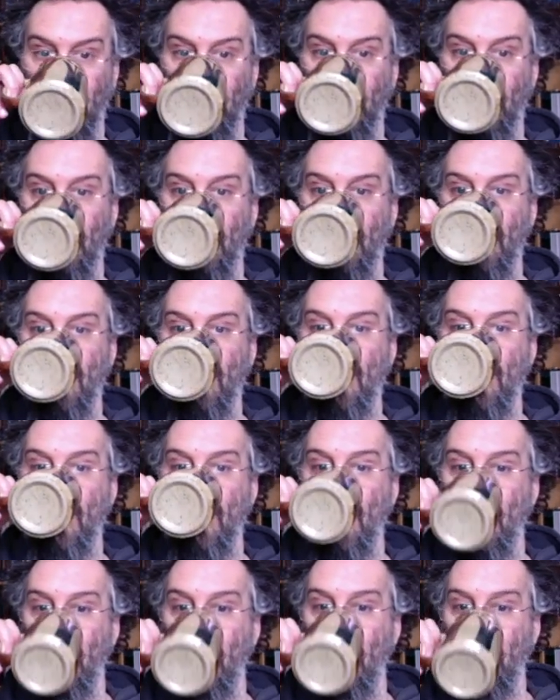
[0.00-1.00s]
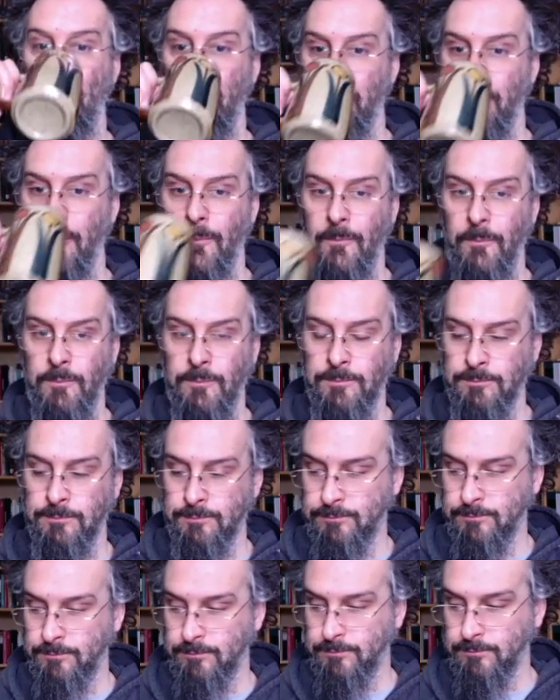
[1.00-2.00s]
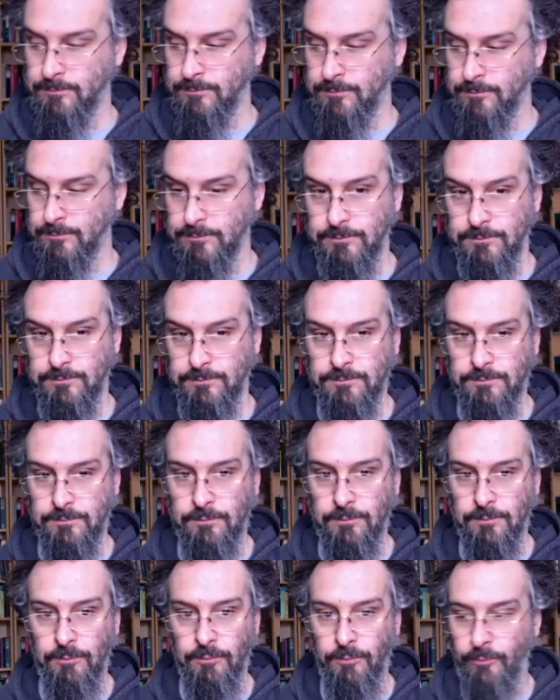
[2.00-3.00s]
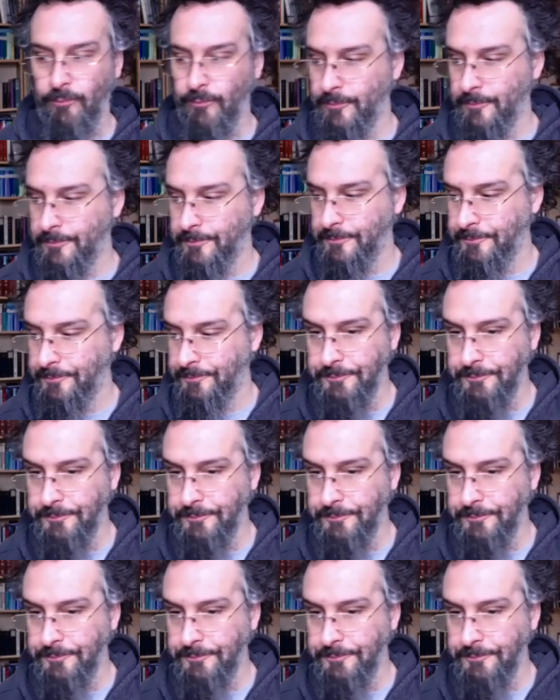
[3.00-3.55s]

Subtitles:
[no speech]